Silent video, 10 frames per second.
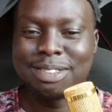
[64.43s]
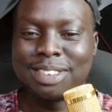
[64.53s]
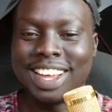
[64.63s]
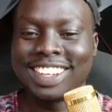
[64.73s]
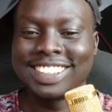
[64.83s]

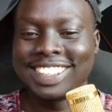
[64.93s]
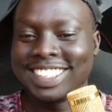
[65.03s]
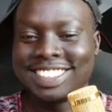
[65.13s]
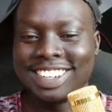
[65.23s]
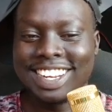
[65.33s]
Like
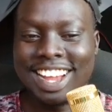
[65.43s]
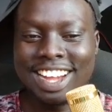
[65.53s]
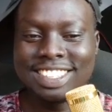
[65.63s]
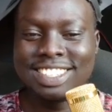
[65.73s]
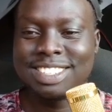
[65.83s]
literally,
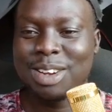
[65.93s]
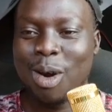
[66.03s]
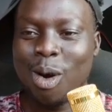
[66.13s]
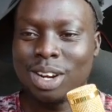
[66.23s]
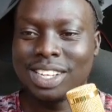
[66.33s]
I just
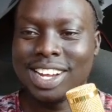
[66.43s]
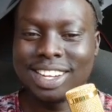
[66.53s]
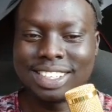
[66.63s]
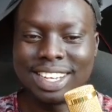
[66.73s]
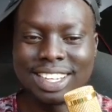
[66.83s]
code it
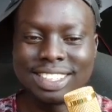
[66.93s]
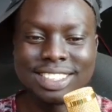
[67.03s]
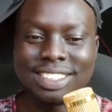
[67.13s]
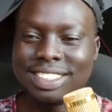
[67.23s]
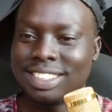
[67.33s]
out. Like
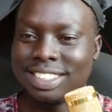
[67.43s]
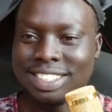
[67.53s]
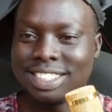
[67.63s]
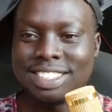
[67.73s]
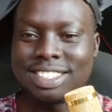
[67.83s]

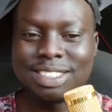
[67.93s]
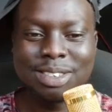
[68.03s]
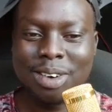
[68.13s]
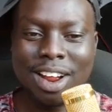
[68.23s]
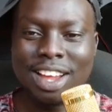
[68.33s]
just
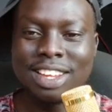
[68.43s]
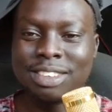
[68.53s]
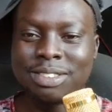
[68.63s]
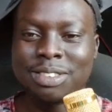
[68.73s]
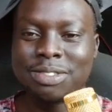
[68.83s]
try.
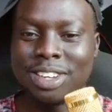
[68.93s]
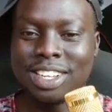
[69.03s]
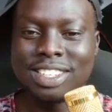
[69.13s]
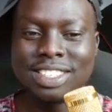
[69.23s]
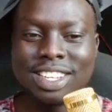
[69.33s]
If it
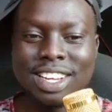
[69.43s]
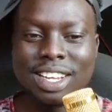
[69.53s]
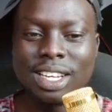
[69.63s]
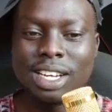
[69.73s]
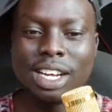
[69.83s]
fails,
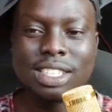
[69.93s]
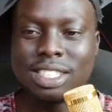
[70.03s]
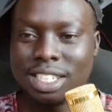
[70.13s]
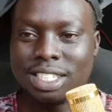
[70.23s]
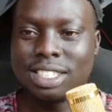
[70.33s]
I
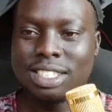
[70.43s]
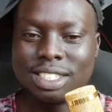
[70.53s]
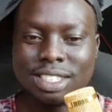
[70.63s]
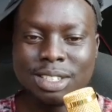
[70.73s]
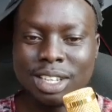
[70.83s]
change.
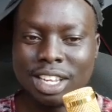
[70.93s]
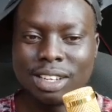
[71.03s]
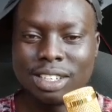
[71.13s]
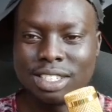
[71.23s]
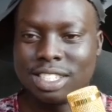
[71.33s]
You get?
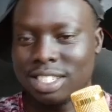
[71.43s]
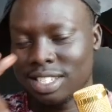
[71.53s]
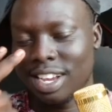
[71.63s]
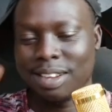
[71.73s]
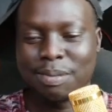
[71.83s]
It's just
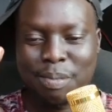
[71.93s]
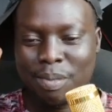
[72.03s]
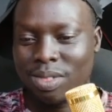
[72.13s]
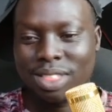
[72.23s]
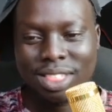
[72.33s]
like
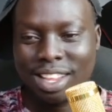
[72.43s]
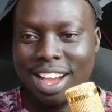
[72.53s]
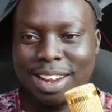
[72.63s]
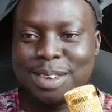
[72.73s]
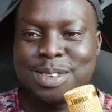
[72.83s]

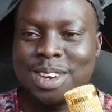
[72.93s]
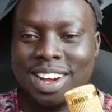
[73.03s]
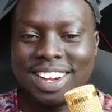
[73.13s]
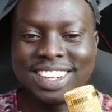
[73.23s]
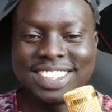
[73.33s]
I don't know
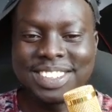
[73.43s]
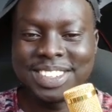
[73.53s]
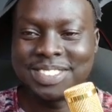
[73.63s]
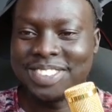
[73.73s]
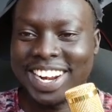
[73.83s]
how I do
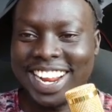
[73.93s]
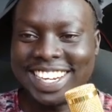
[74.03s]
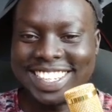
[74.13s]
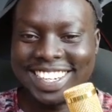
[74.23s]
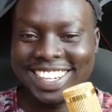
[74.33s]
it, but I
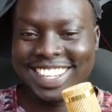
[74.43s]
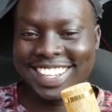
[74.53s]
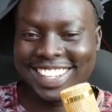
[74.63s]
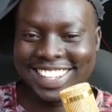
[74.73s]
did it.